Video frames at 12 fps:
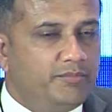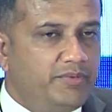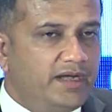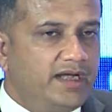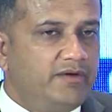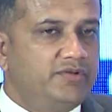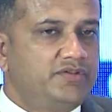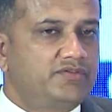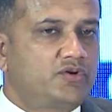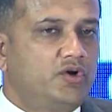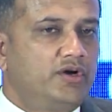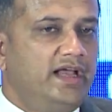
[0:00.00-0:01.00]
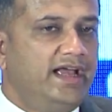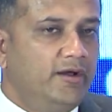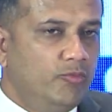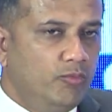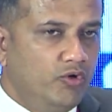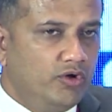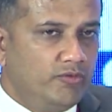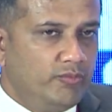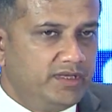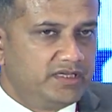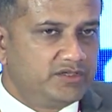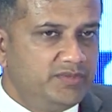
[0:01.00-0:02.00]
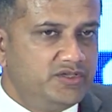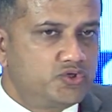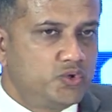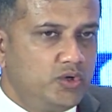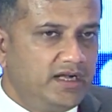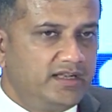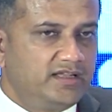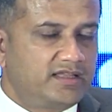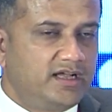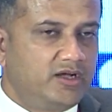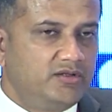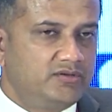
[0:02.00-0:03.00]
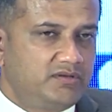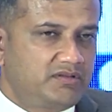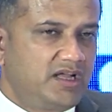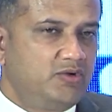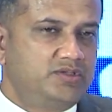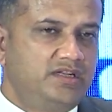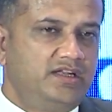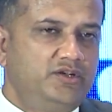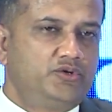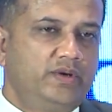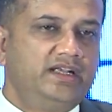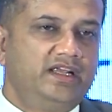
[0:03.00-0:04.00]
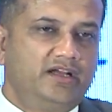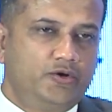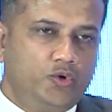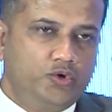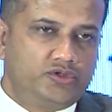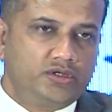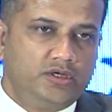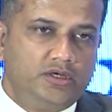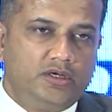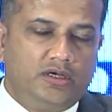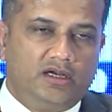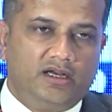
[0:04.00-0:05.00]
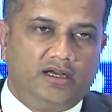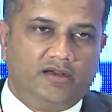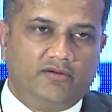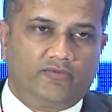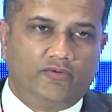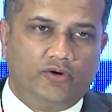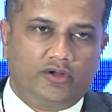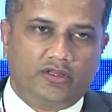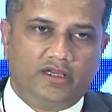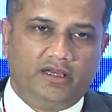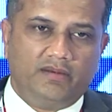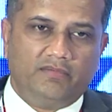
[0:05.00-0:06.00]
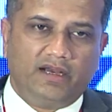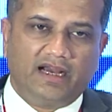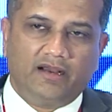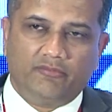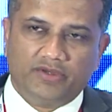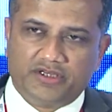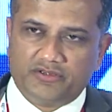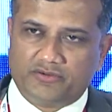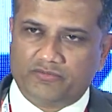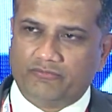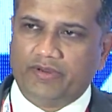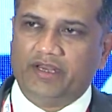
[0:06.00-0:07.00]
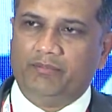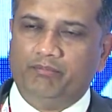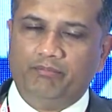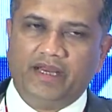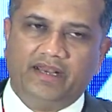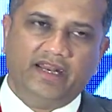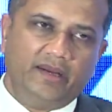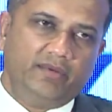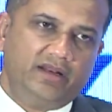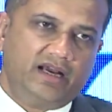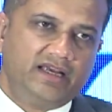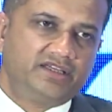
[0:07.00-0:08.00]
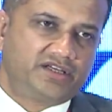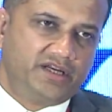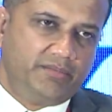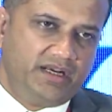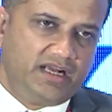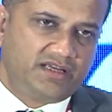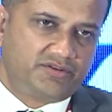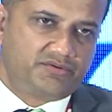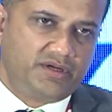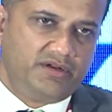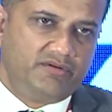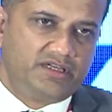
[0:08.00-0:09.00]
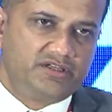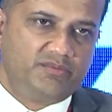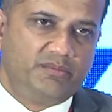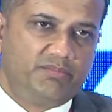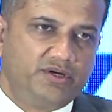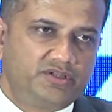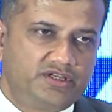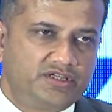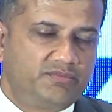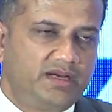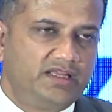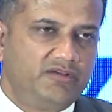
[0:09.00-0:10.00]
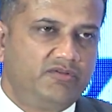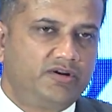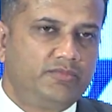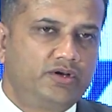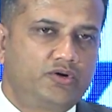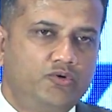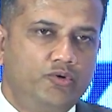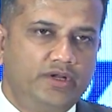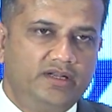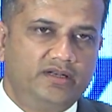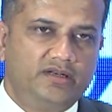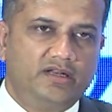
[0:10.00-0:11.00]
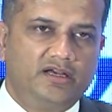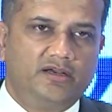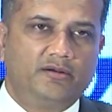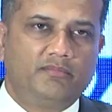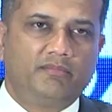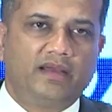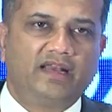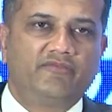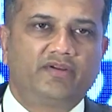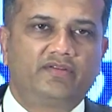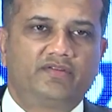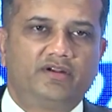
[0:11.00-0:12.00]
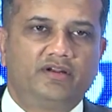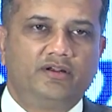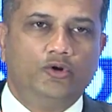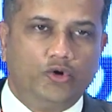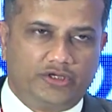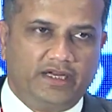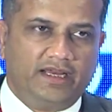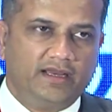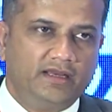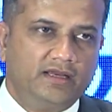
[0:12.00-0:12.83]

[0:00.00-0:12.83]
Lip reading: brand which is called Havemore, which has been sold at the 1,020 crores for the, which is very big name in the ice cream industry, which has been purchased by one of the Korean manufacturer, Lotte.